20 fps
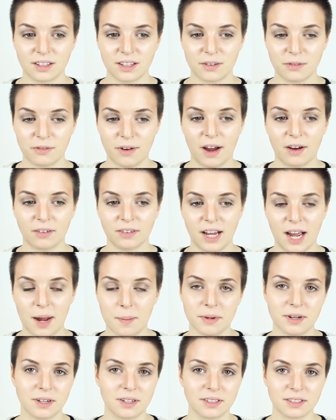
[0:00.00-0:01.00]
they found
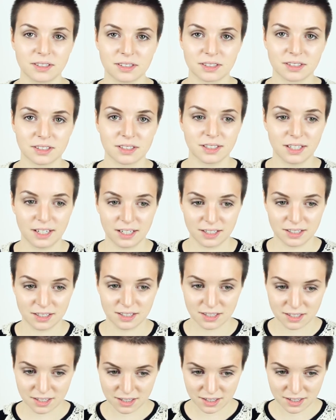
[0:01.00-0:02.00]
happiness
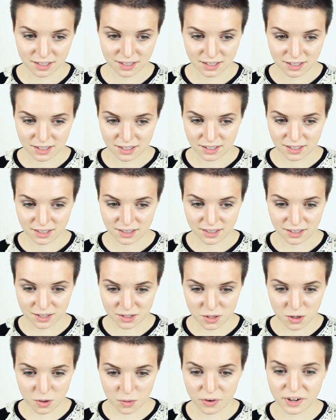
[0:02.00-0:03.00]
and
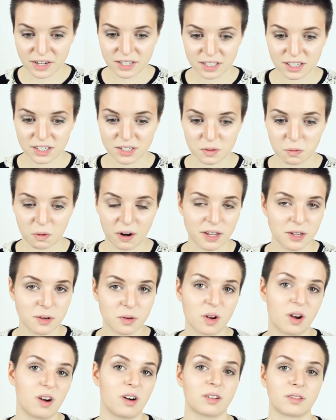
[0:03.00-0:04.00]
there's no reason as to why you
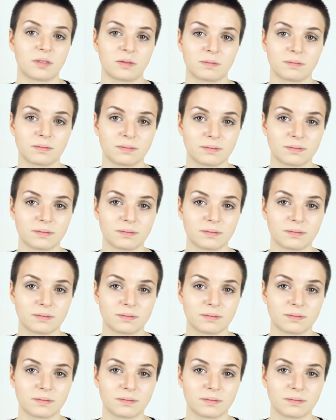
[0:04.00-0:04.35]
can't.